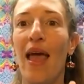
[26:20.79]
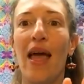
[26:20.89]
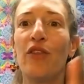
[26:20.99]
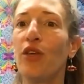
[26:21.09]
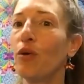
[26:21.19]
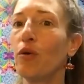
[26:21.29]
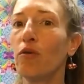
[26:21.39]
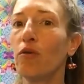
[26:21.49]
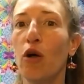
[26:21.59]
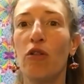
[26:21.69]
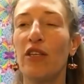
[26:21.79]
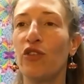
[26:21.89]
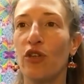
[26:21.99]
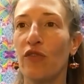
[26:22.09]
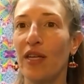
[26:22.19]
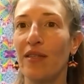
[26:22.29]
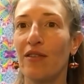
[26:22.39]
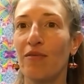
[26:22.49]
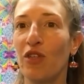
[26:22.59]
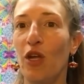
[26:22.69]
and you, lowly servant,
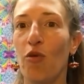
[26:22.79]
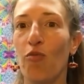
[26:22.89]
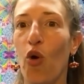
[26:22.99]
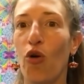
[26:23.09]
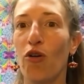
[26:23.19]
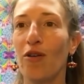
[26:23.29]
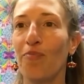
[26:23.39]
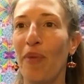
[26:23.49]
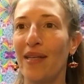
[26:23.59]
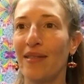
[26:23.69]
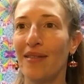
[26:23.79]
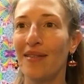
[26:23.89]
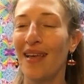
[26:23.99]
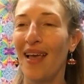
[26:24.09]
you know, poor peasant,